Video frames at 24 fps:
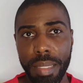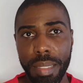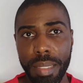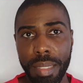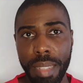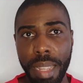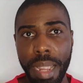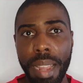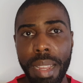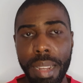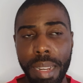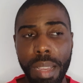
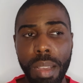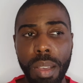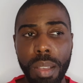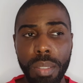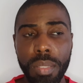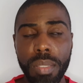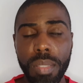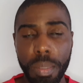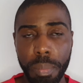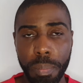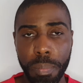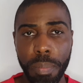that I
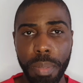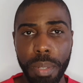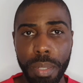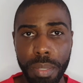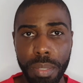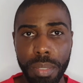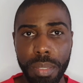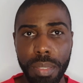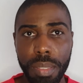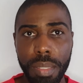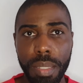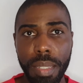also
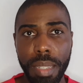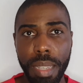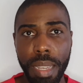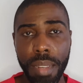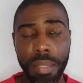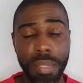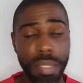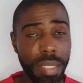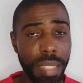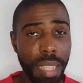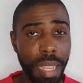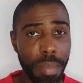post
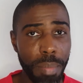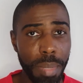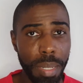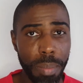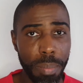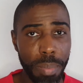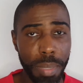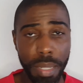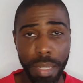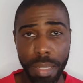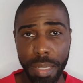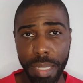every time I
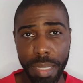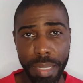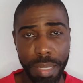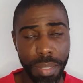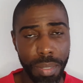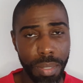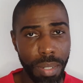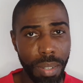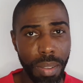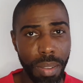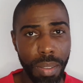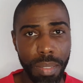upload a
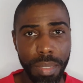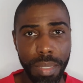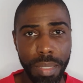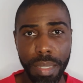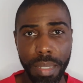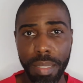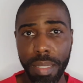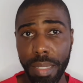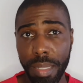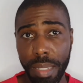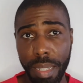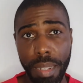new
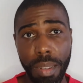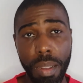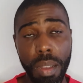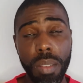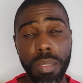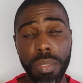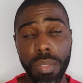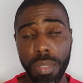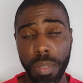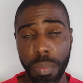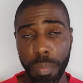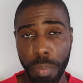content, and I
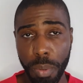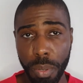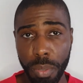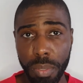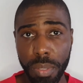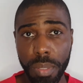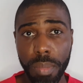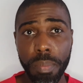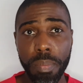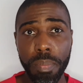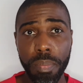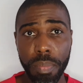also
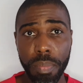post,